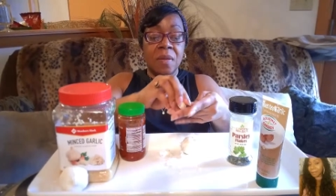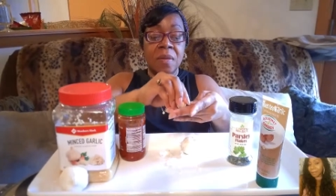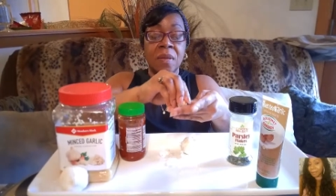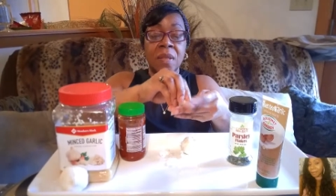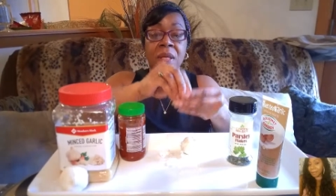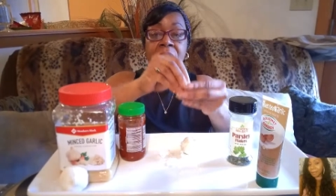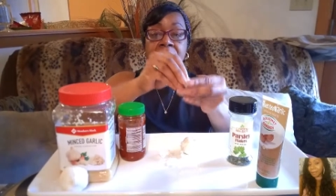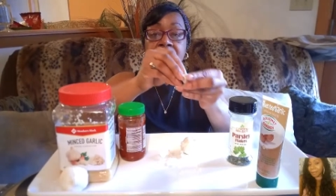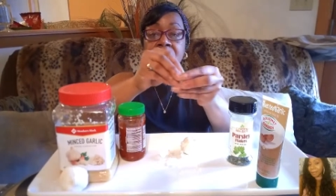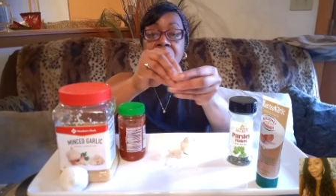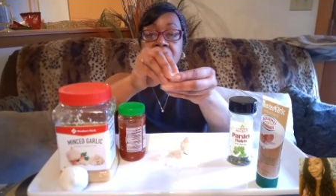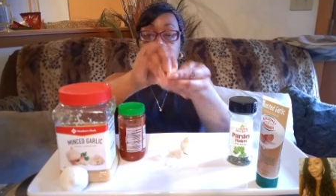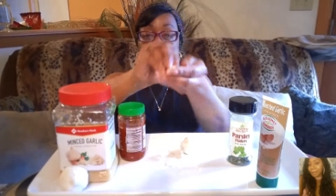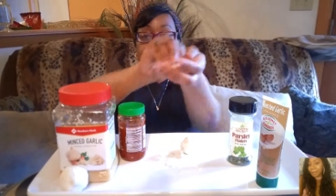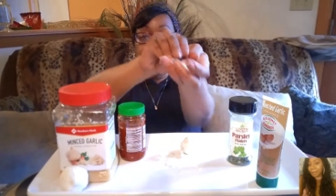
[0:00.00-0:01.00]
This
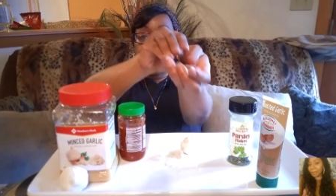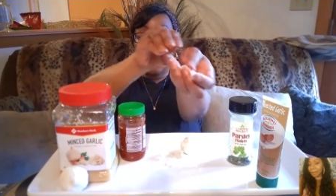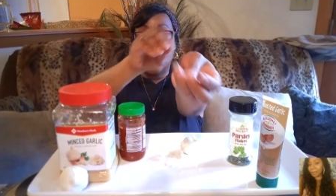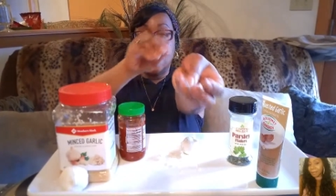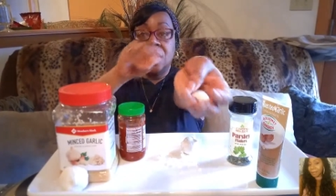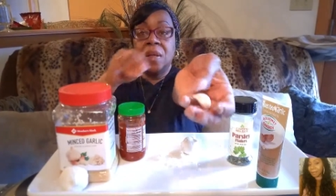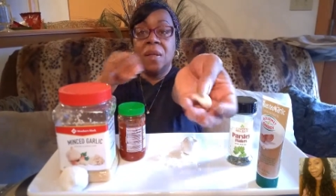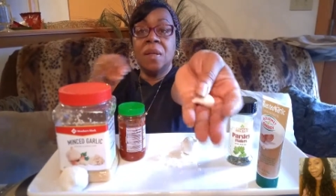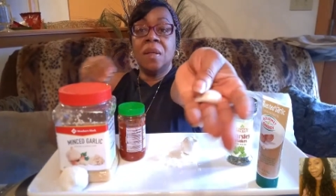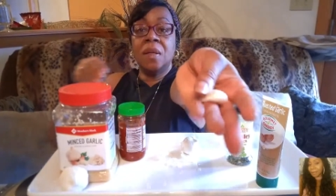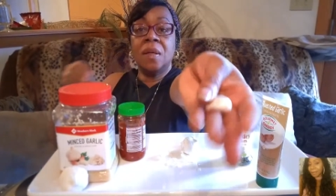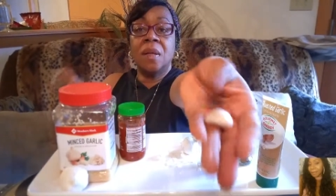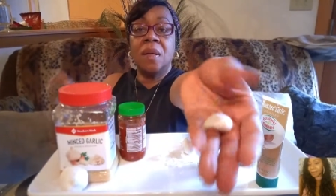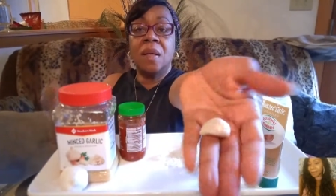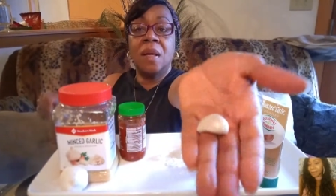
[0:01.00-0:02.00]
is
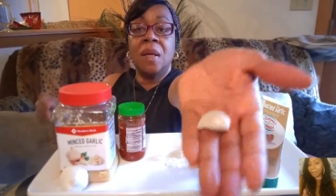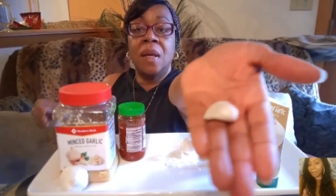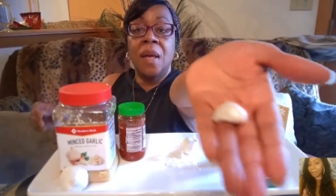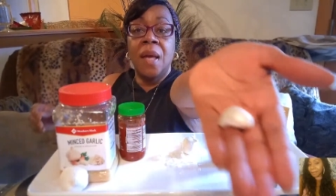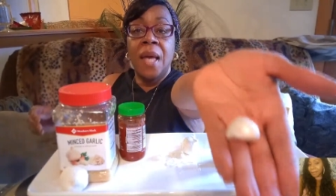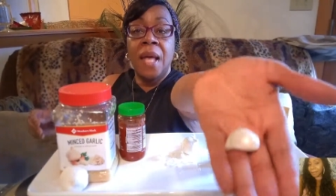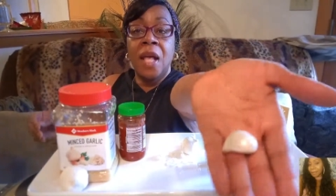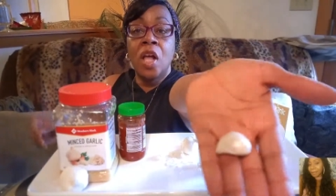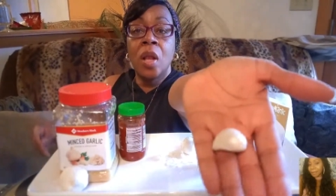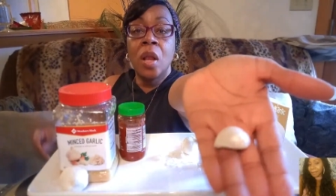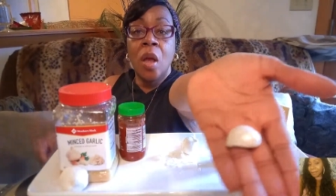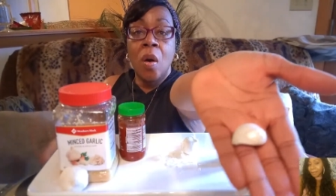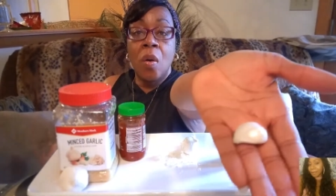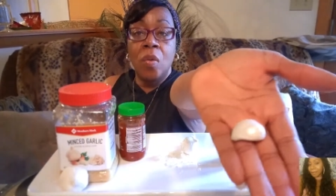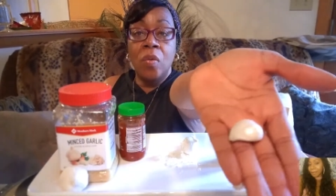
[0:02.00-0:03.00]
a
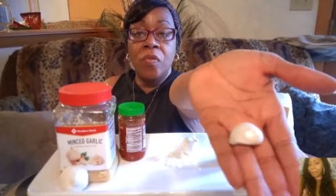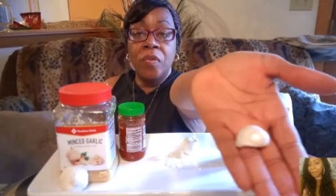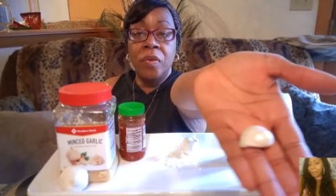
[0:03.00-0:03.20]
clove.